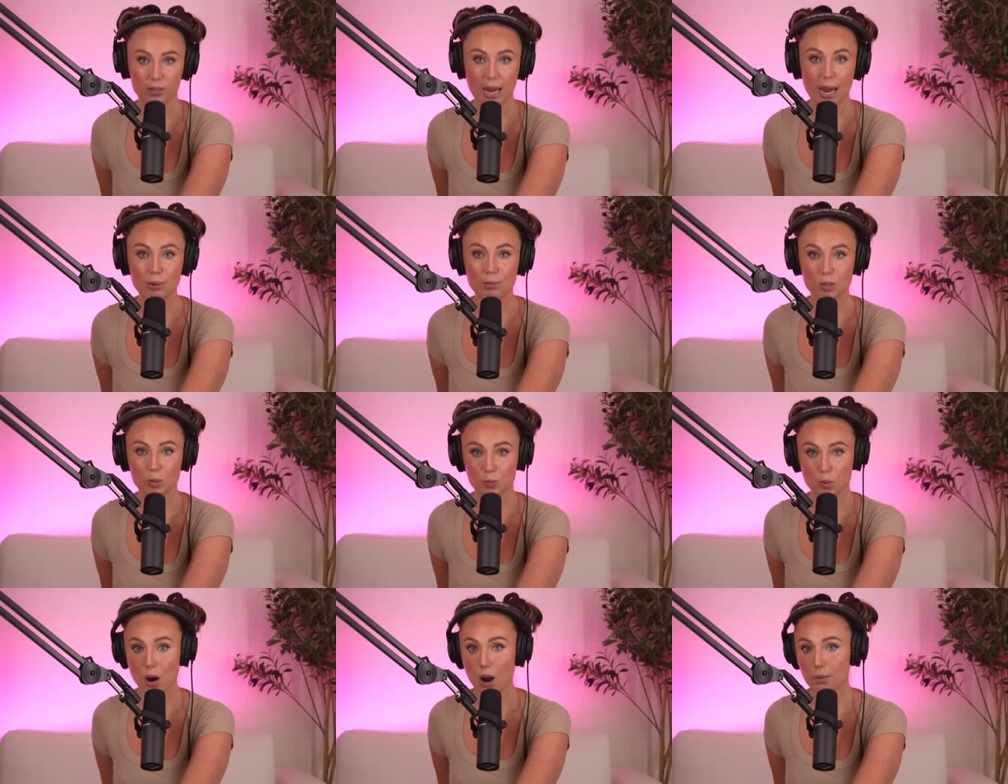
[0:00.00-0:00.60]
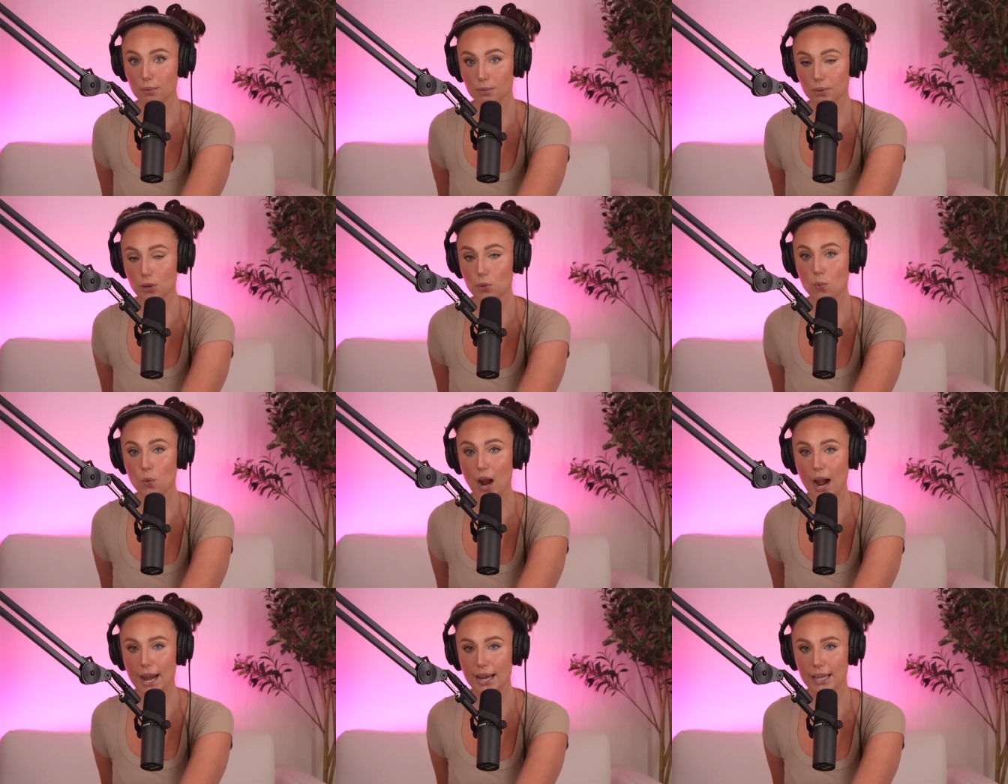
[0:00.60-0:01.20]
That was probably
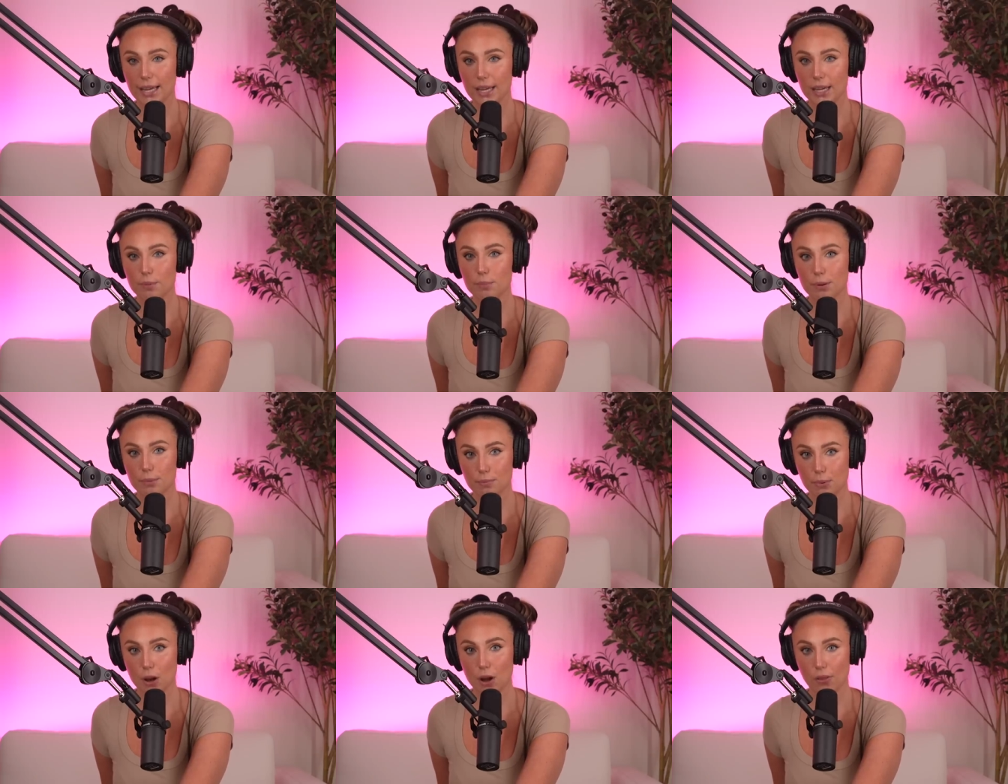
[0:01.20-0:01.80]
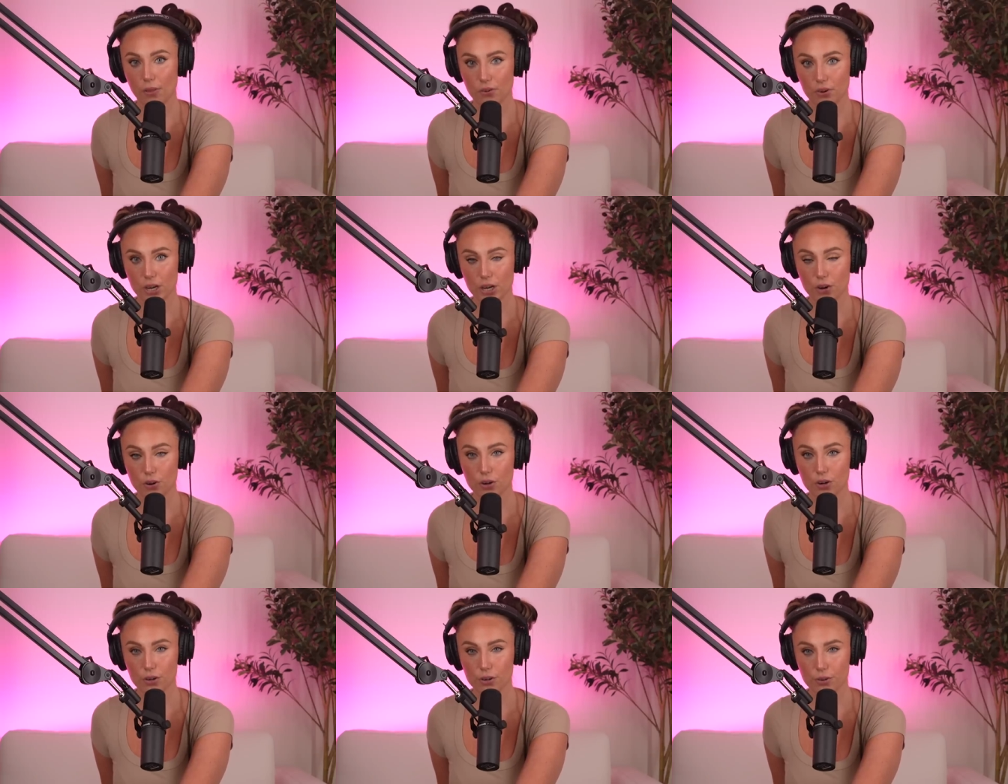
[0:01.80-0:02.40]
why he had been bothering
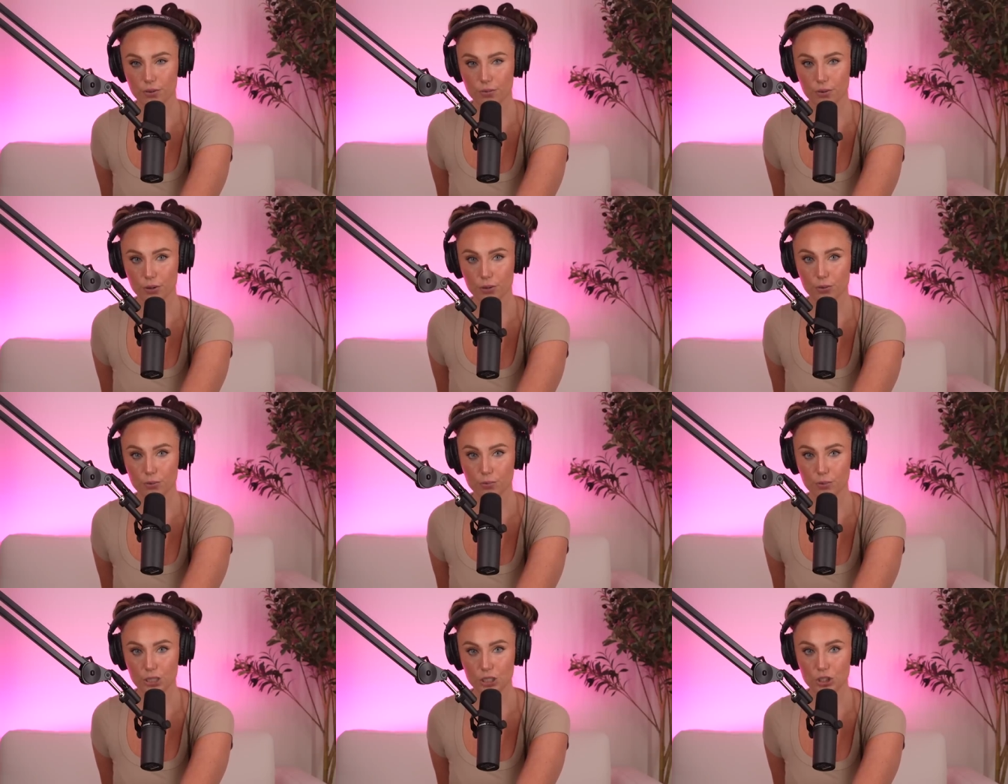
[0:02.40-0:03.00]
her in her room,